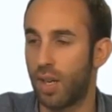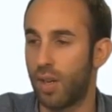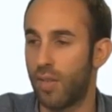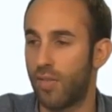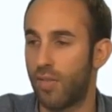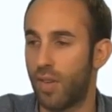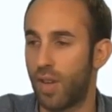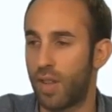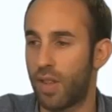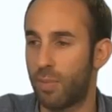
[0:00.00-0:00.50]

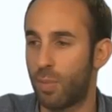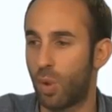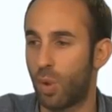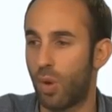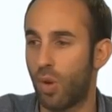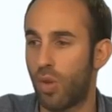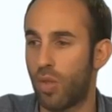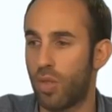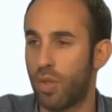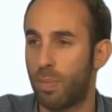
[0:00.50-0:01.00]

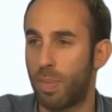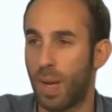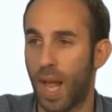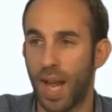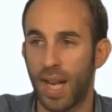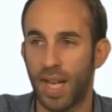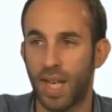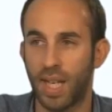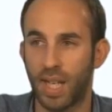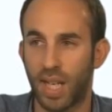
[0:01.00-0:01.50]
Furthermore, the
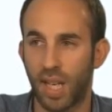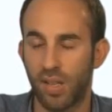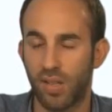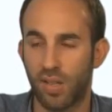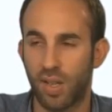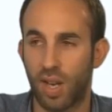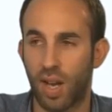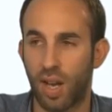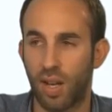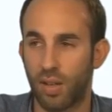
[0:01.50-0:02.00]
black king is
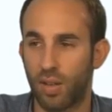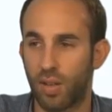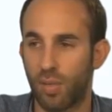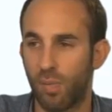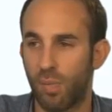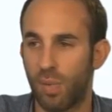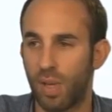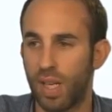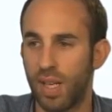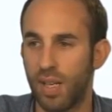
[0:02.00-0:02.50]
cut
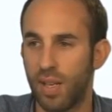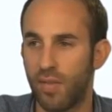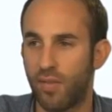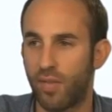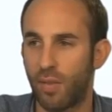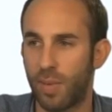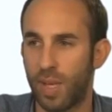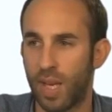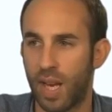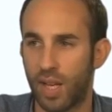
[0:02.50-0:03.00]
completely
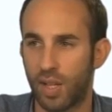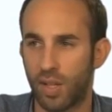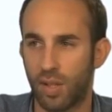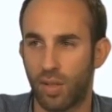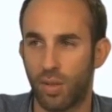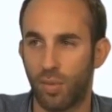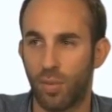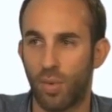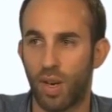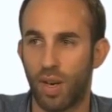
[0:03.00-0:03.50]
from the
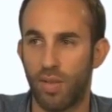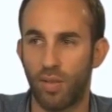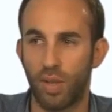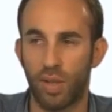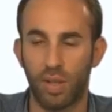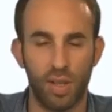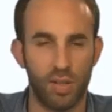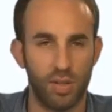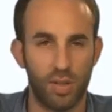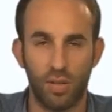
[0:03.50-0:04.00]
action. The white
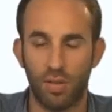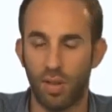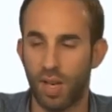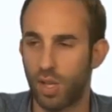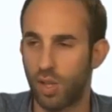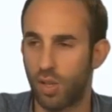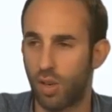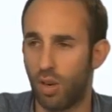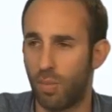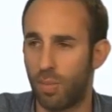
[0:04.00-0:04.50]
rook does a
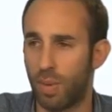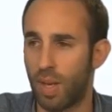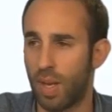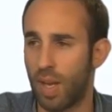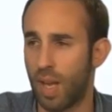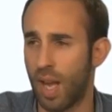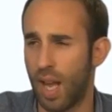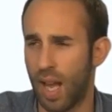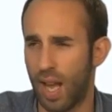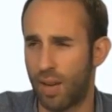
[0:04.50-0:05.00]
great job.
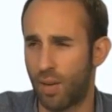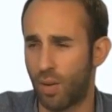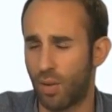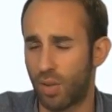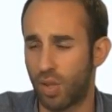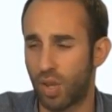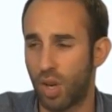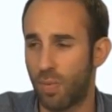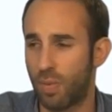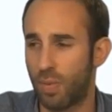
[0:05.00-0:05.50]
And
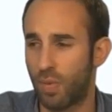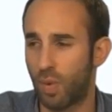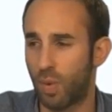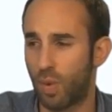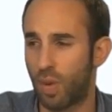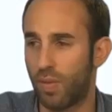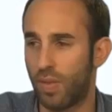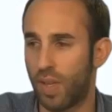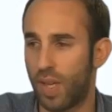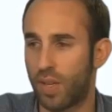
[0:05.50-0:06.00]
on top of
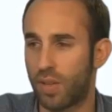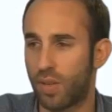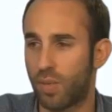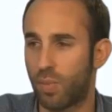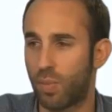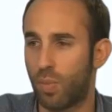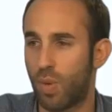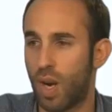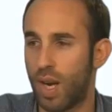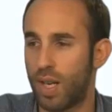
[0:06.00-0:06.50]
all of this,
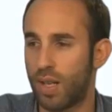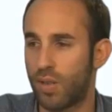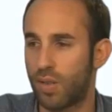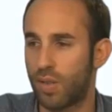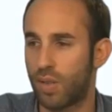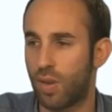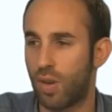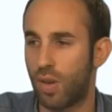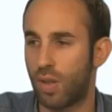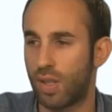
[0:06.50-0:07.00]
White
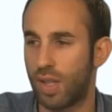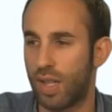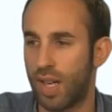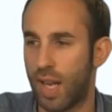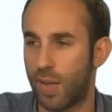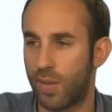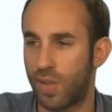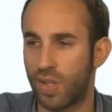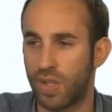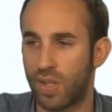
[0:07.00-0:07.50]
has got an
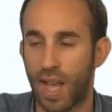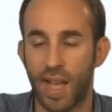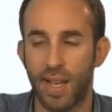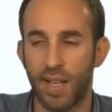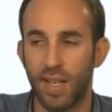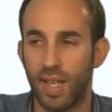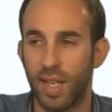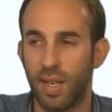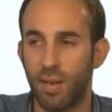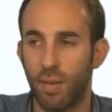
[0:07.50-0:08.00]

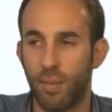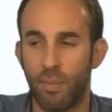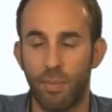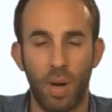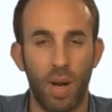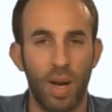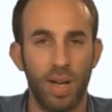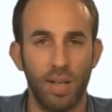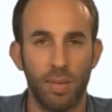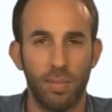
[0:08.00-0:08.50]
outstanding
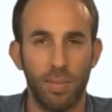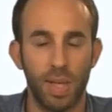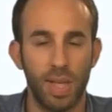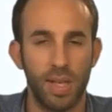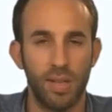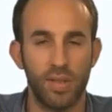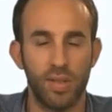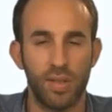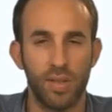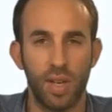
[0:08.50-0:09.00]
minor
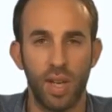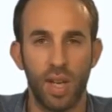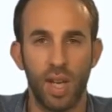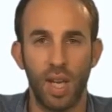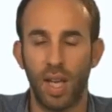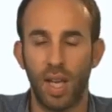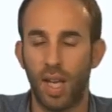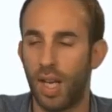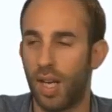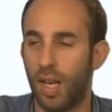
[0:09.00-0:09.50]
piece
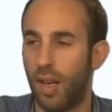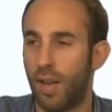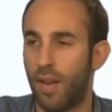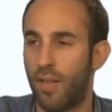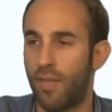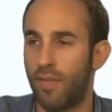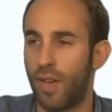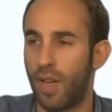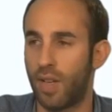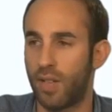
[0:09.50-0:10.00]

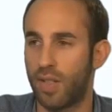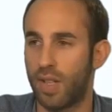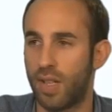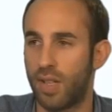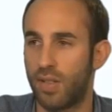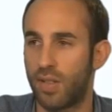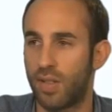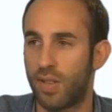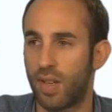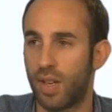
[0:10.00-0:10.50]

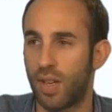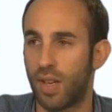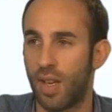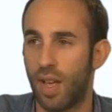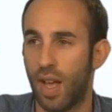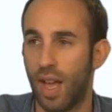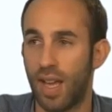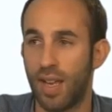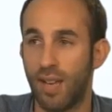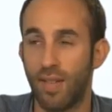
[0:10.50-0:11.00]
versus
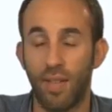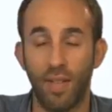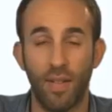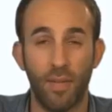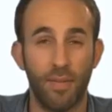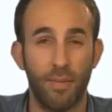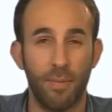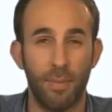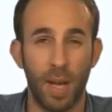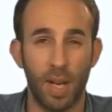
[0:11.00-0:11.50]
a
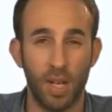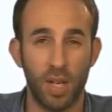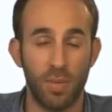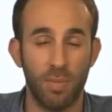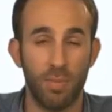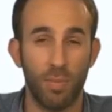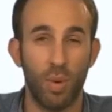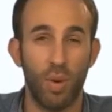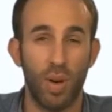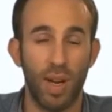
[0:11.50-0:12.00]
much
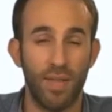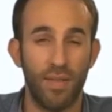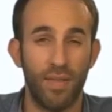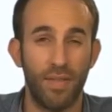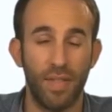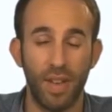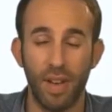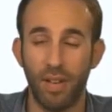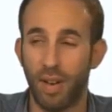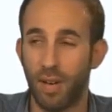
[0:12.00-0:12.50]
more
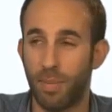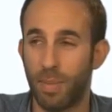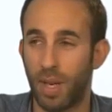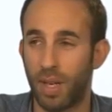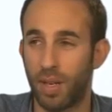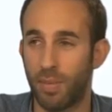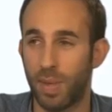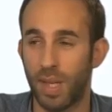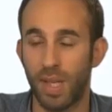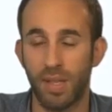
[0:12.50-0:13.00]
inferior
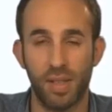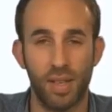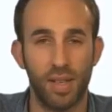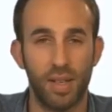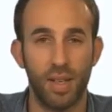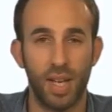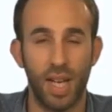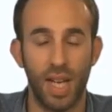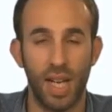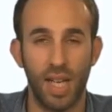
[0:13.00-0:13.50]
minor piece
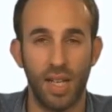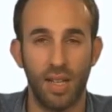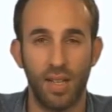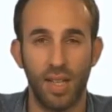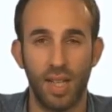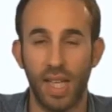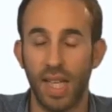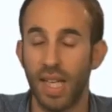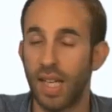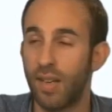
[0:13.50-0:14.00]

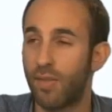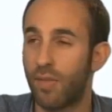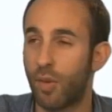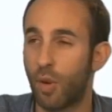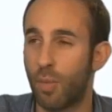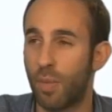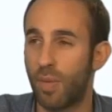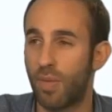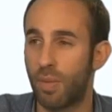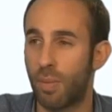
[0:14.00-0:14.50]
in the
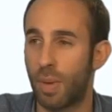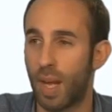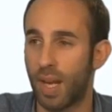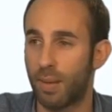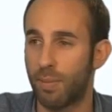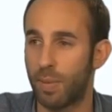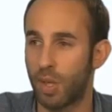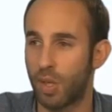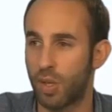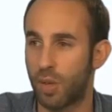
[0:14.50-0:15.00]
form of the
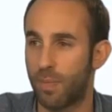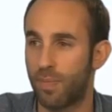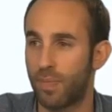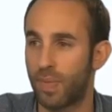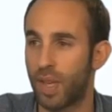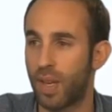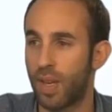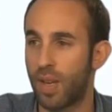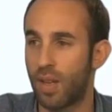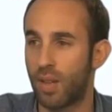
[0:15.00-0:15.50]
black bishop.
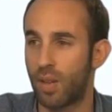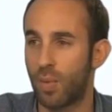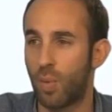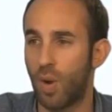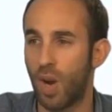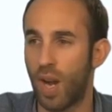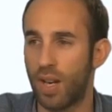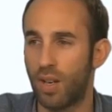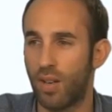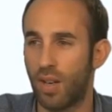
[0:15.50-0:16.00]
The
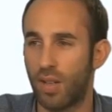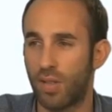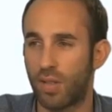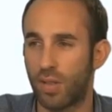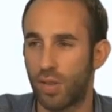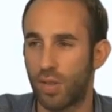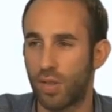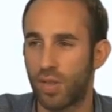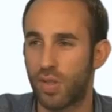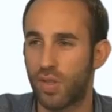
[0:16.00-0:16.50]
white knight has
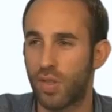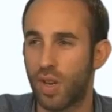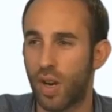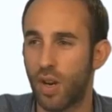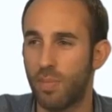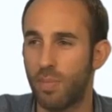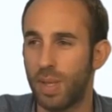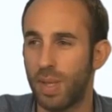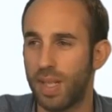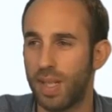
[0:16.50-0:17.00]
got
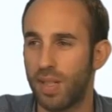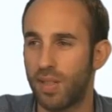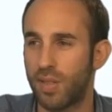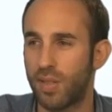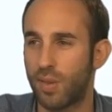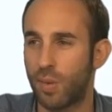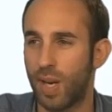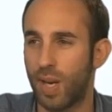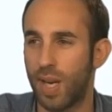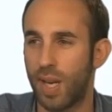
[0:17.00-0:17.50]
so many
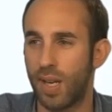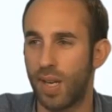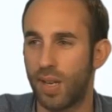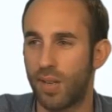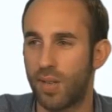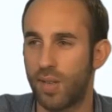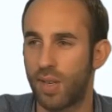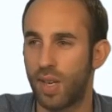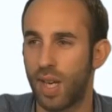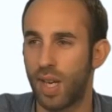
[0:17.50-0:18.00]

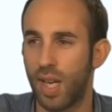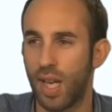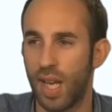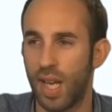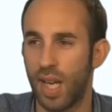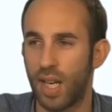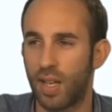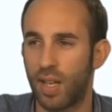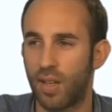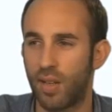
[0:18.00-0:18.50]
squares
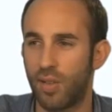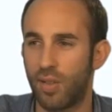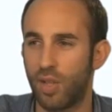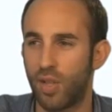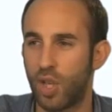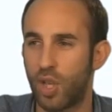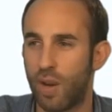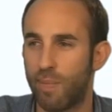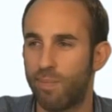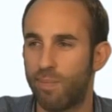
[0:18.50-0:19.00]
it can
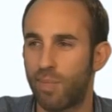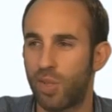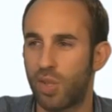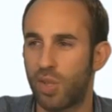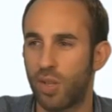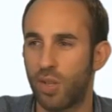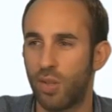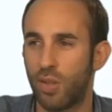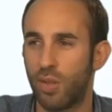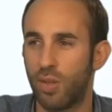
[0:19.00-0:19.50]
jump
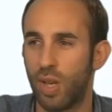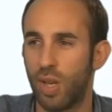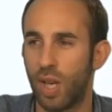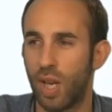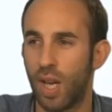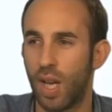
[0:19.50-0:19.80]
to,